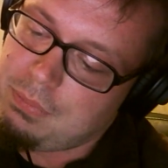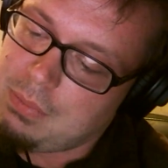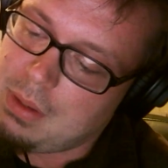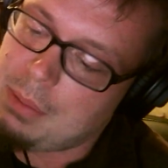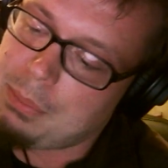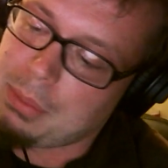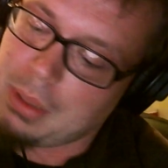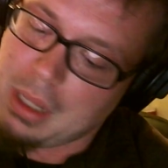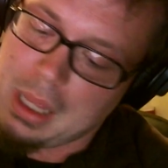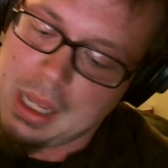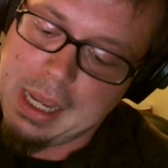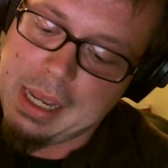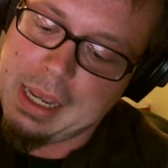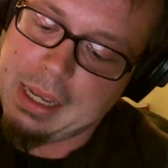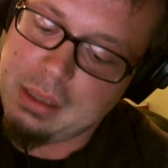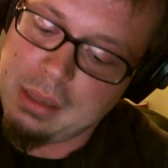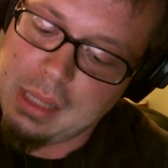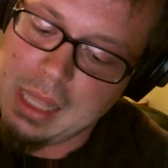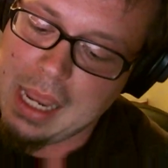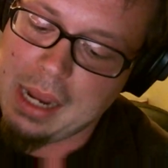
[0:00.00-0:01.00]

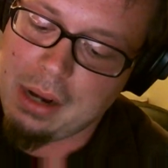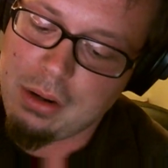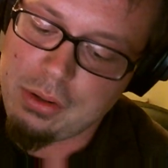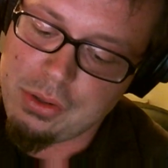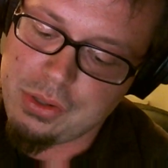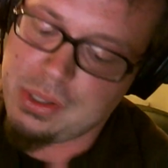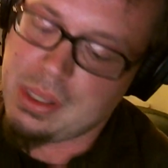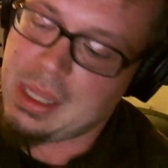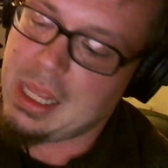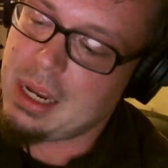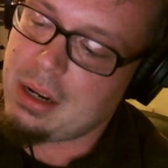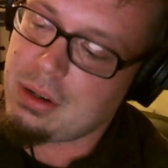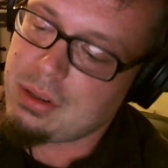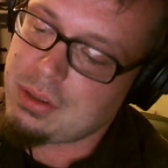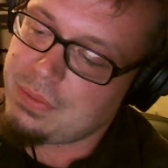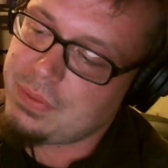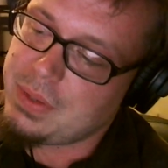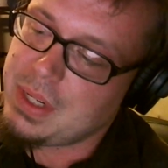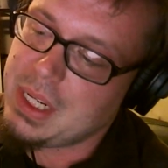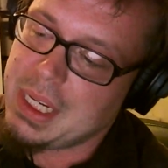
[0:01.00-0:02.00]
applying layers and
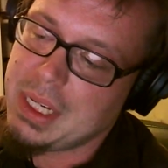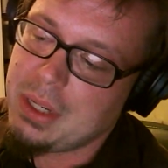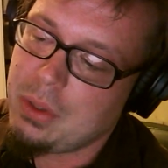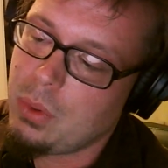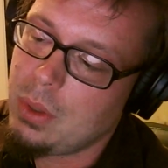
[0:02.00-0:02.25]
layers of teak